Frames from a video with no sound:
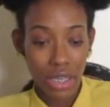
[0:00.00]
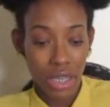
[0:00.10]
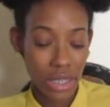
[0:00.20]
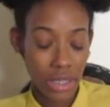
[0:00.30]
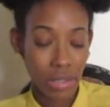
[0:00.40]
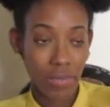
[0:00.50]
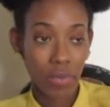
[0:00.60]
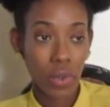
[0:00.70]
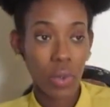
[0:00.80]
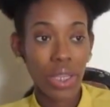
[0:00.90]
The
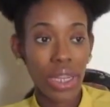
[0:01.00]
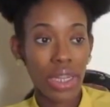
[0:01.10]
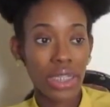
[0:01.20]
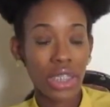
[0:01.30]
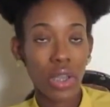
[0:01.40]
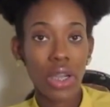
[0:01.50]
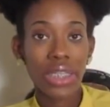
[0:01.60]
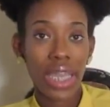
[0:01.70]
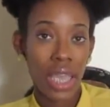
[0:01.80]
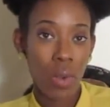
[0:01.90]
fluid starts
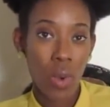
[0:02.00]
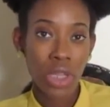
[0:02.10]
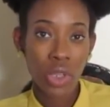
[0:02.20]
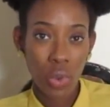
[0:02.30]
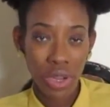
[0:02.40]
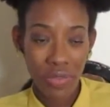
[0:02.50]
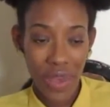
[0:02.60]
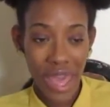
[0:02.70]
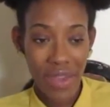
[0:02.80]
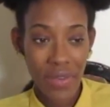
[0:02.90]
at
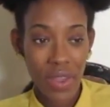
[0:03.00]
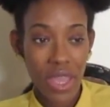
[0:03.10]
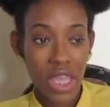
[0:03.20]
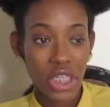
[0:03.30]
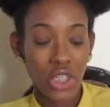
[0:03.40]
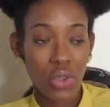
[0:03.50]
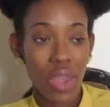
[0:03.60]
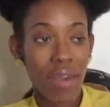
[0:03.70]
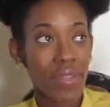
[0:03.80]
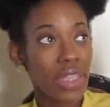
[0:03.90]
125. So you
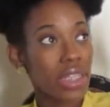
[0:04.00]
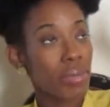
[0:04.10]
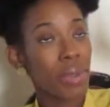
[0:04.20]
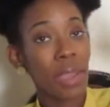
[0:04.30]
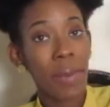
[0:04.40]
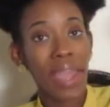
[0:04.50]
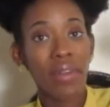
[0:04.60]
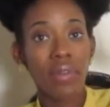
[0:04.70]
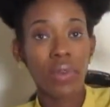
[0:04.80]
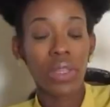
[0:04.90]
have this big bag of
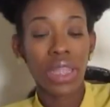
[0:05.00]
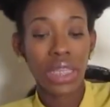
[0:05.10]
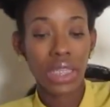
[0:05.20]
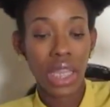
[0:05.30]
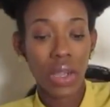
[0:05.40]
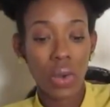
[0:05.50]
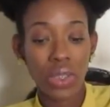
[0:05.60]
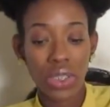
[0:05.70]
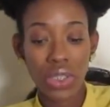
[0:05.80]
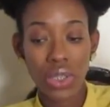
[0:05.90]
fluid that
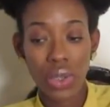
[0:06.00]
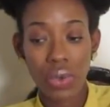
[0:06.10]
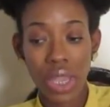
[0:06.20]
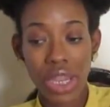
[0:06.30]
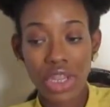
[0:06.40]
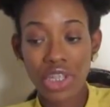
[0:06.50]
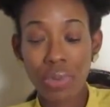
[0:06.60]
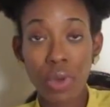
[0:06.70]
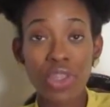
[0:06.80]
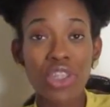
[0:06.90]
goes into you, and it's
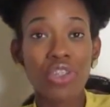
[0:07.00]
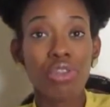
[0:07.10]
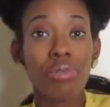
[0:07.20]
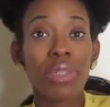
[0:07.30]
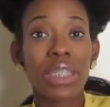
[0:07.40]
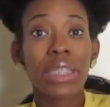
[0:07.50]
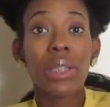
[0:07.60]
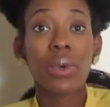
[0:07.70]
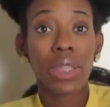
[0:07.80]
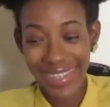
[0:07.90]
supposed to drip
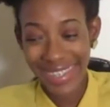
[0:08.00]
slowly.